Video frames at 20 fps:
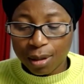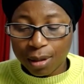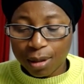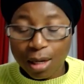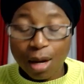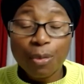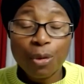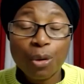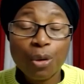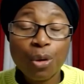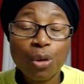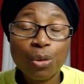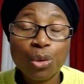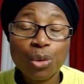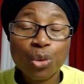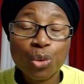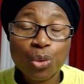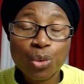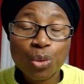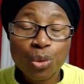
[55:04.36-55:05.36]
The book of
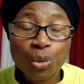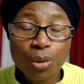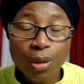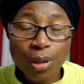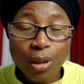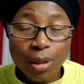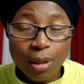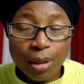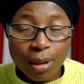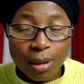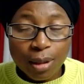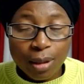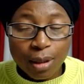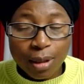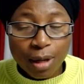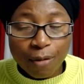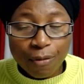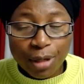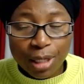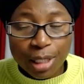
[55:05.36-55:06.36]

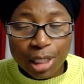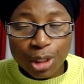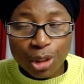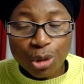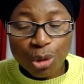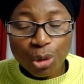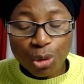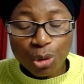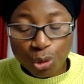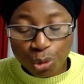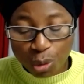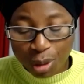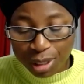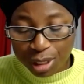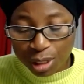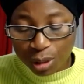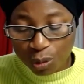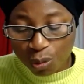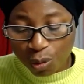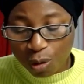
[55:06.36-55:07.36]
Revelation
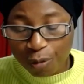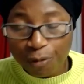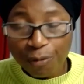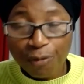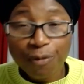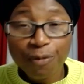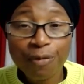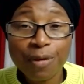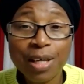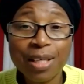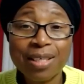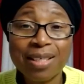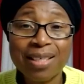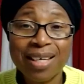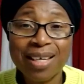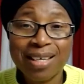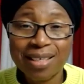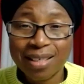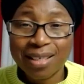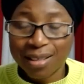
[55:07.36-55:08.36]
21, verse
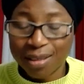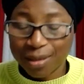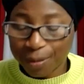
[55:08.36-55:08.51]
8.